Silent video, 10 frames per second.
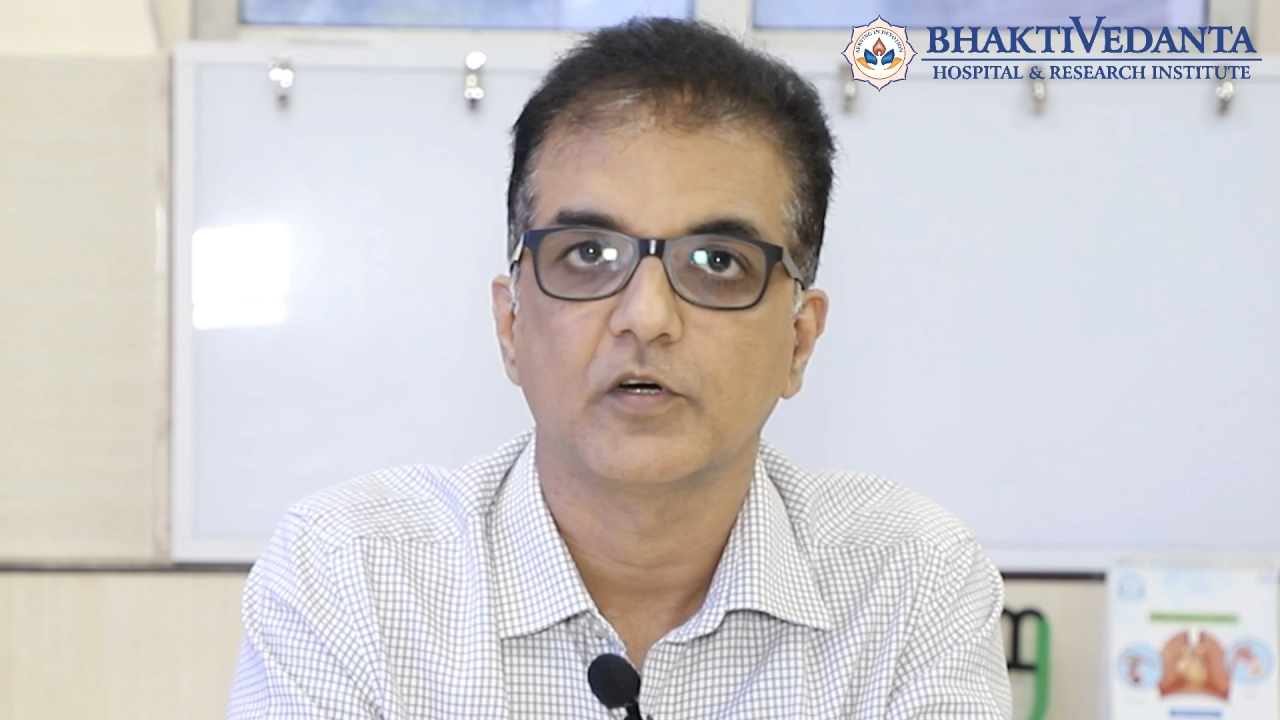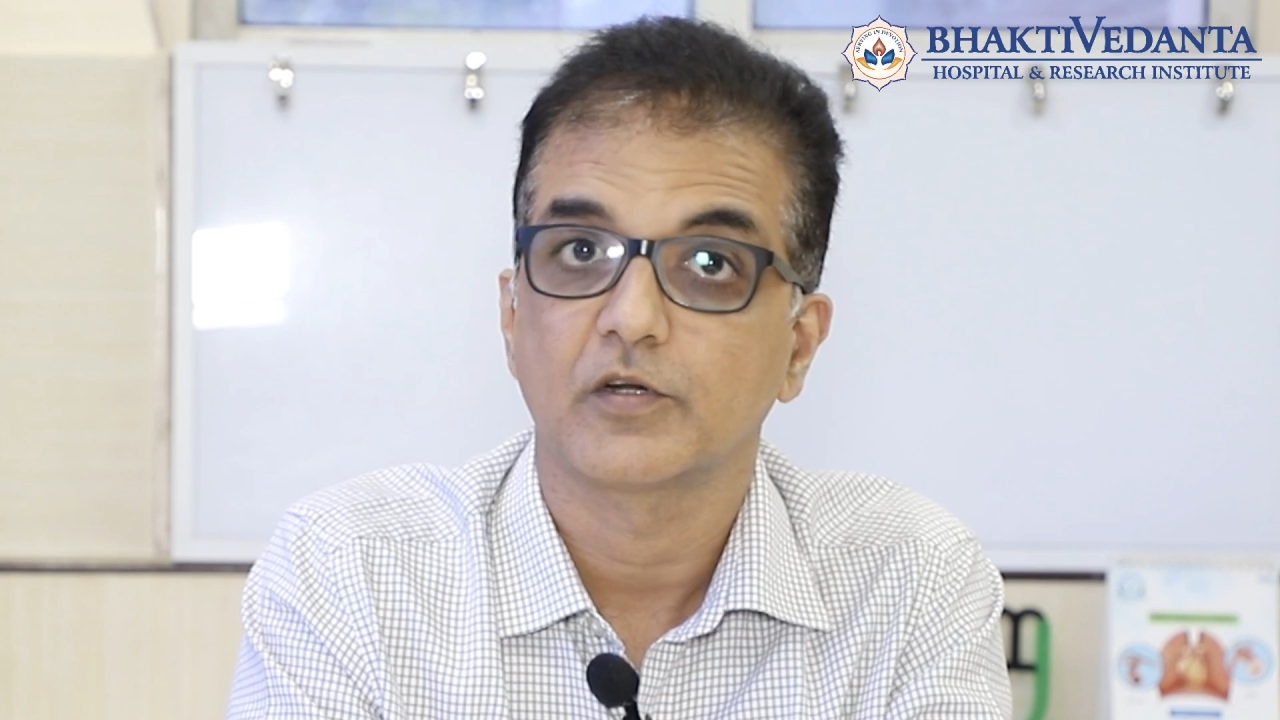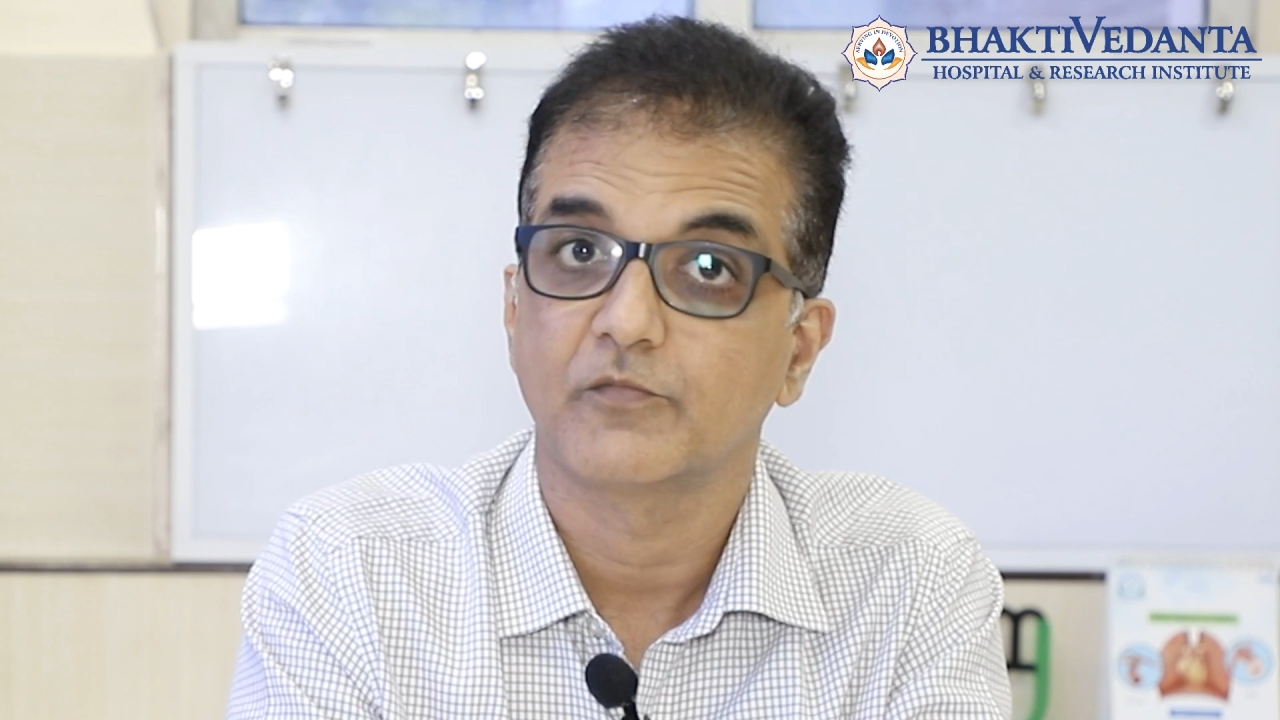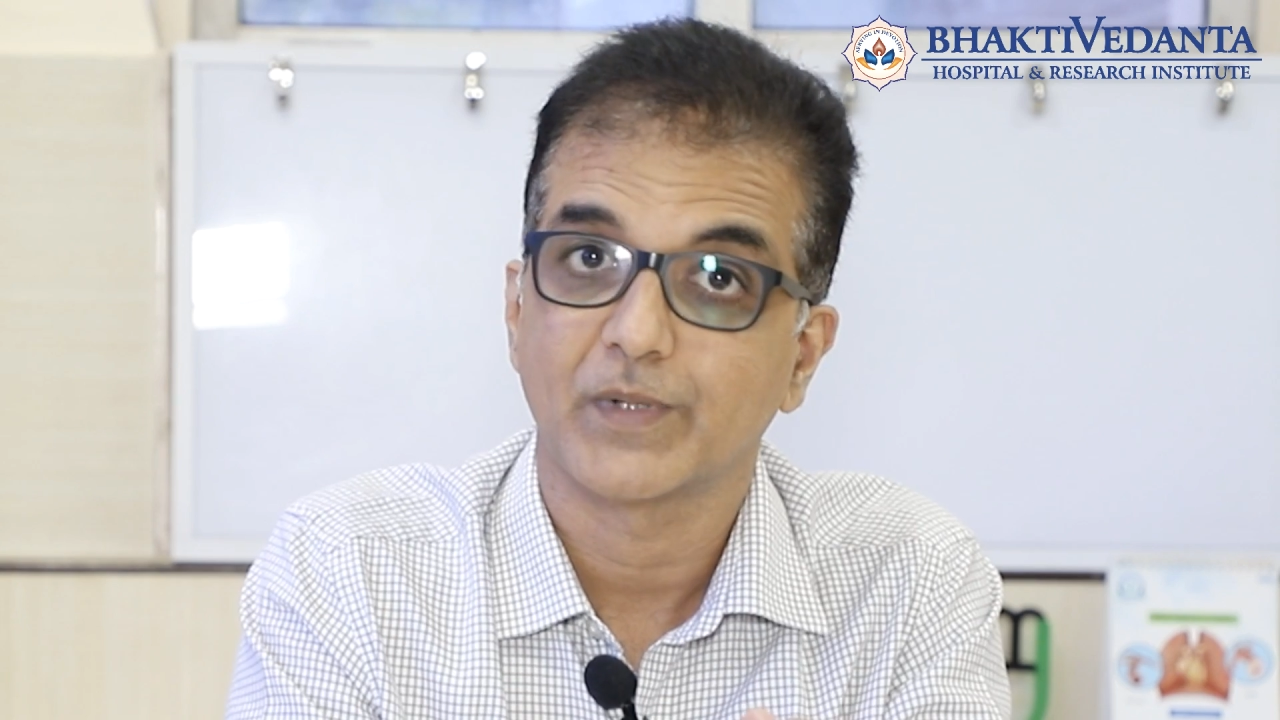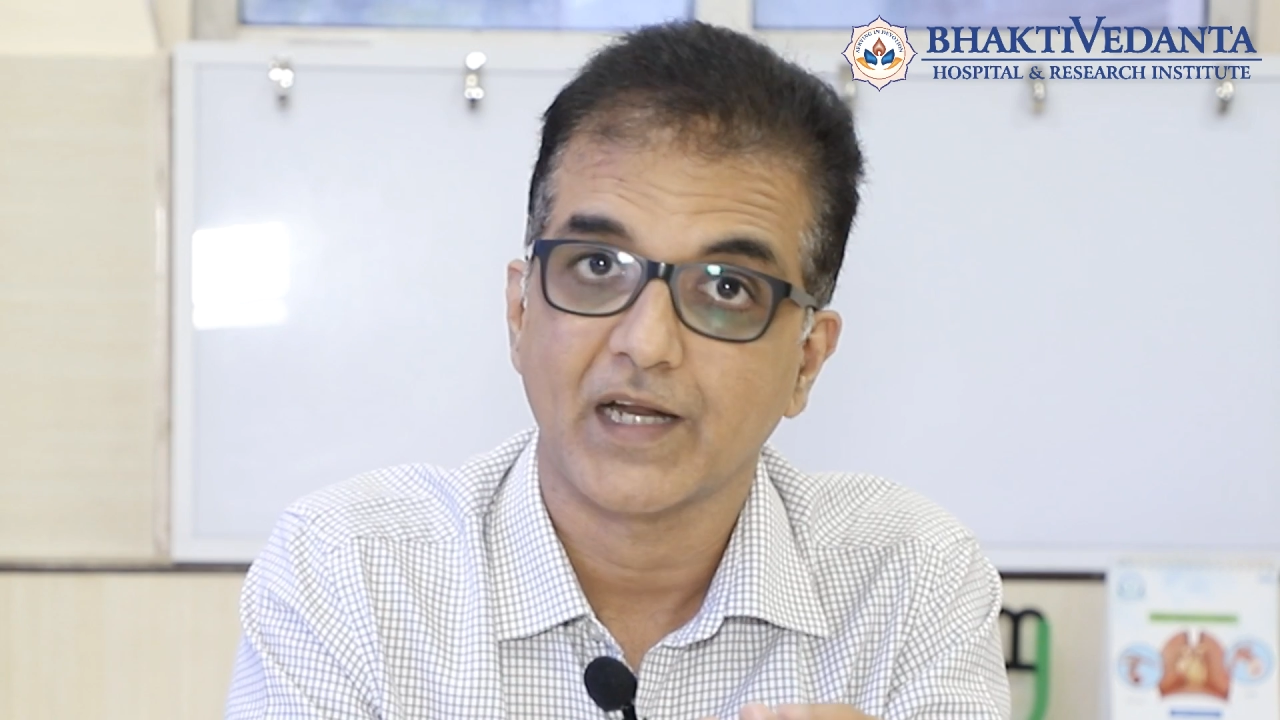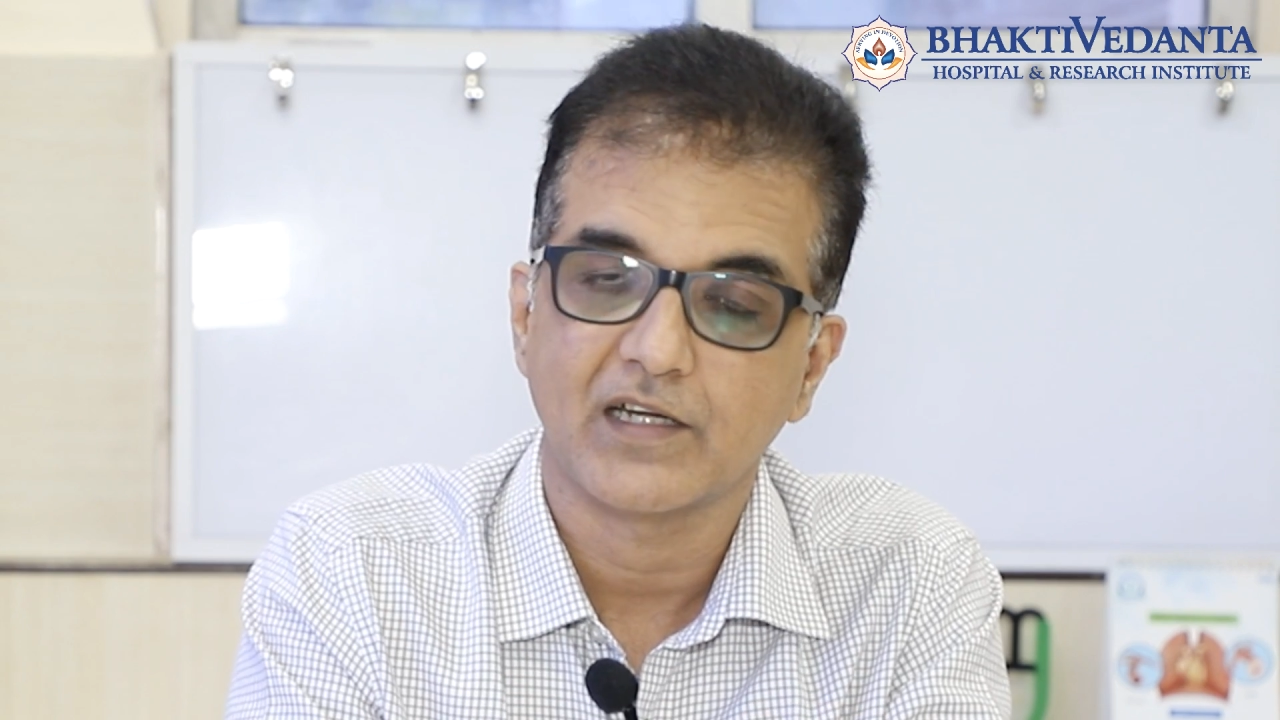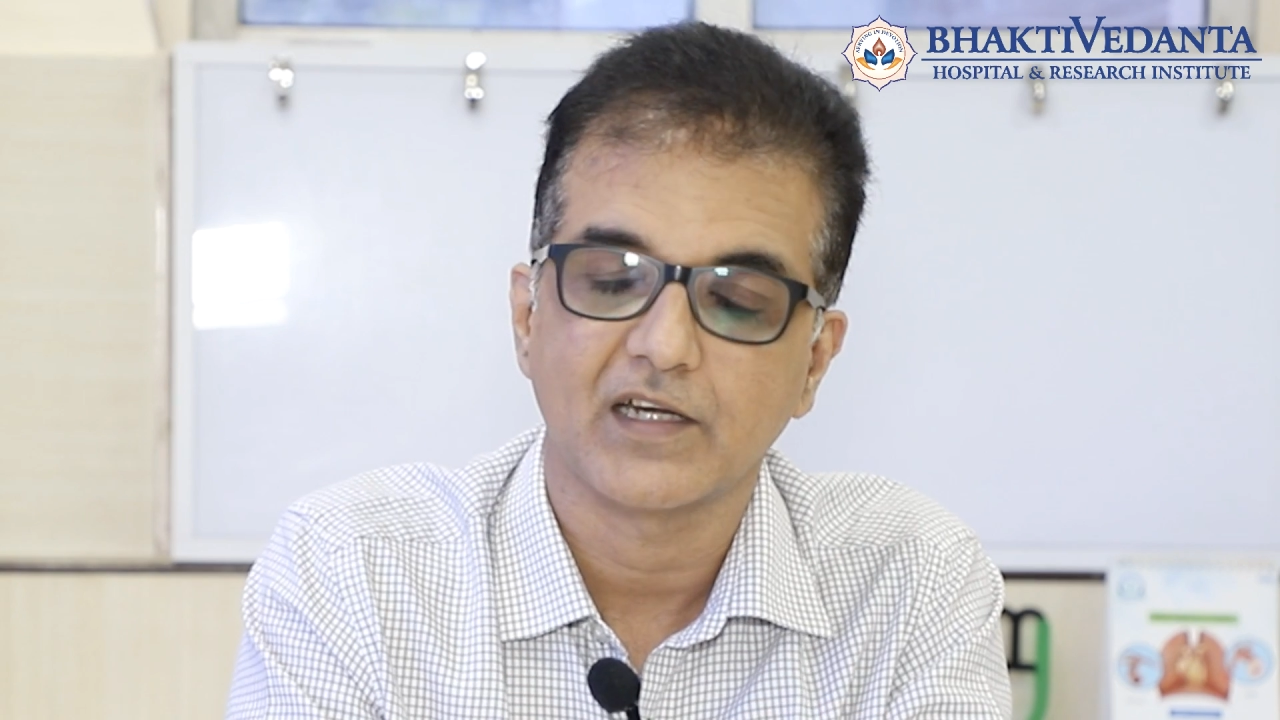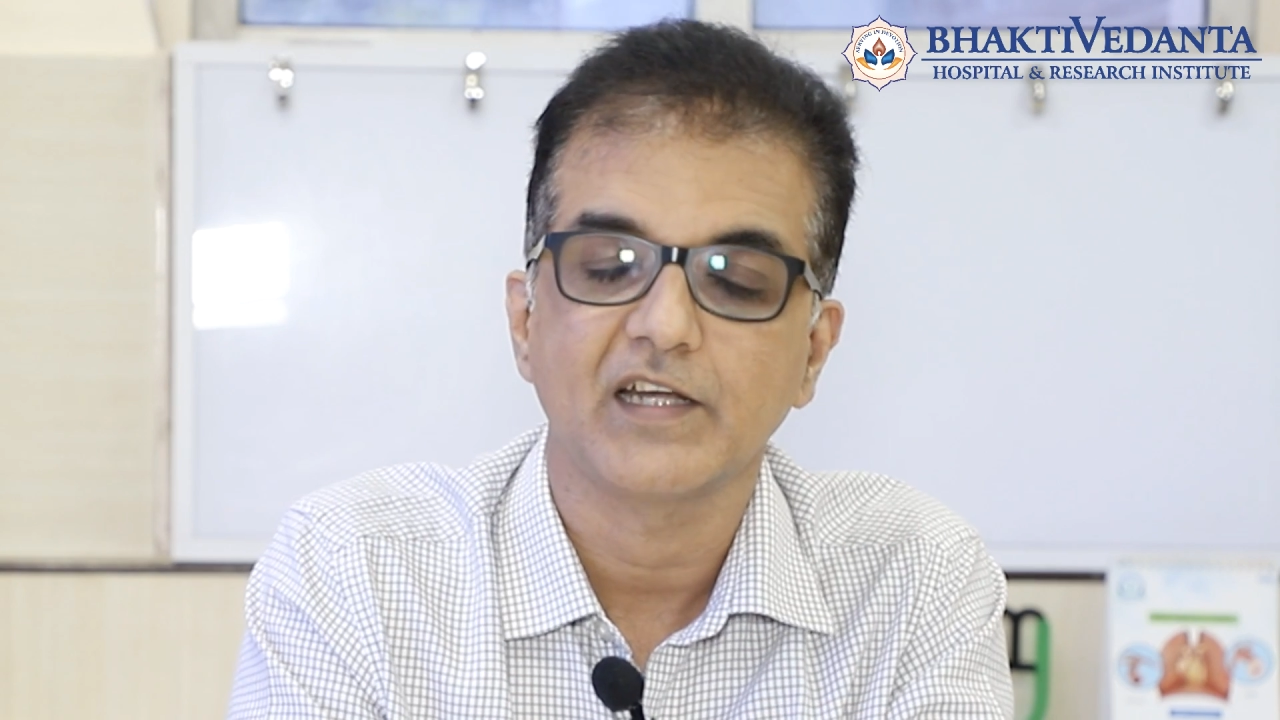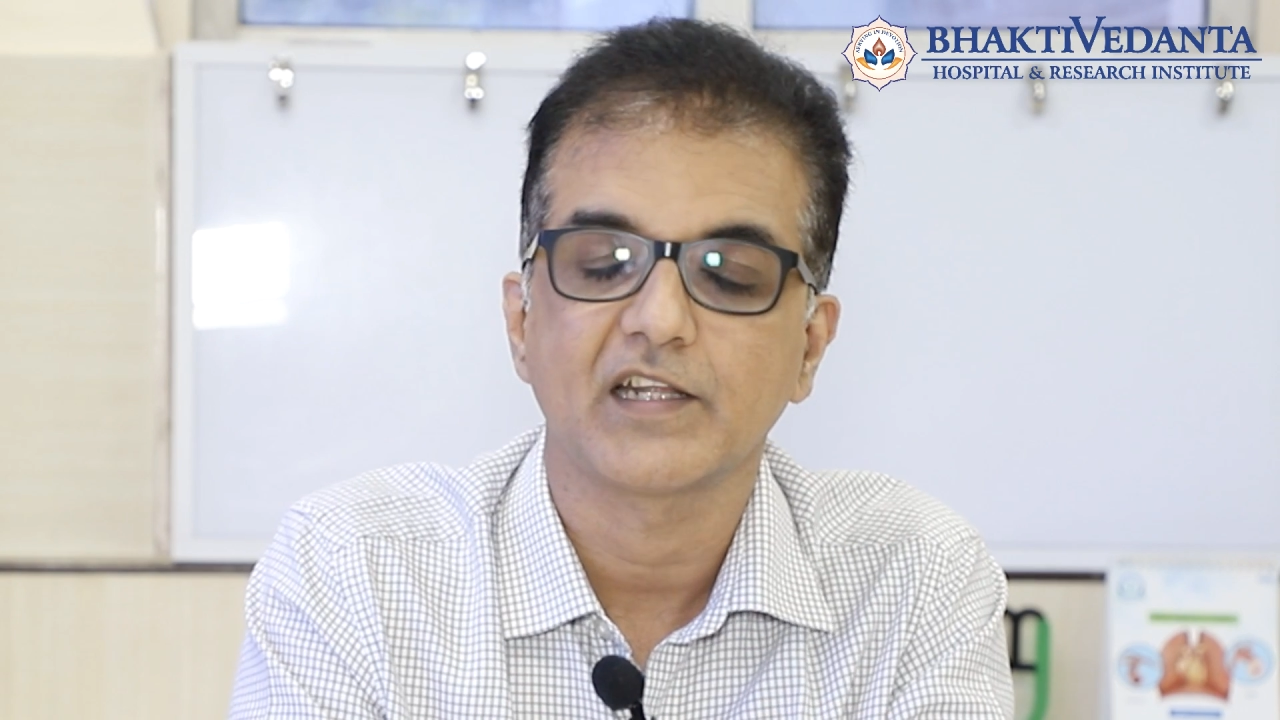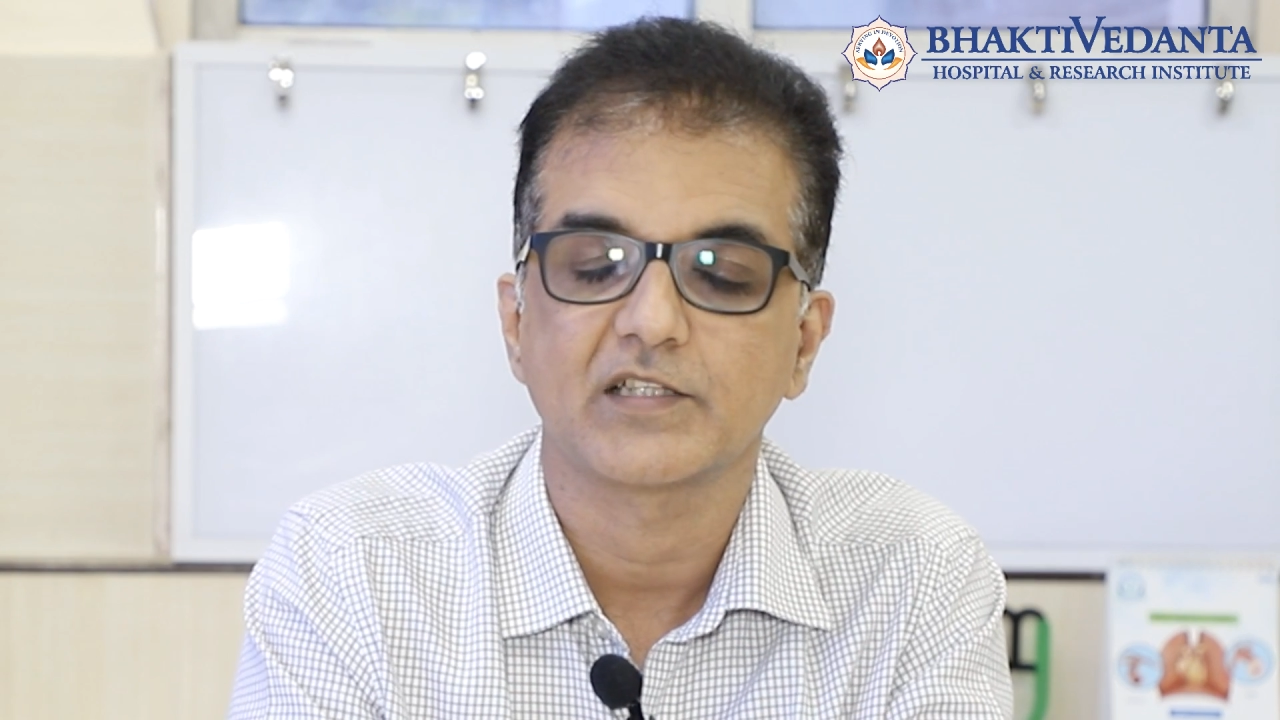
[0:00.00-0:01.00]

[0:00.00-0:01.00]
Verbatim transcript: or bright light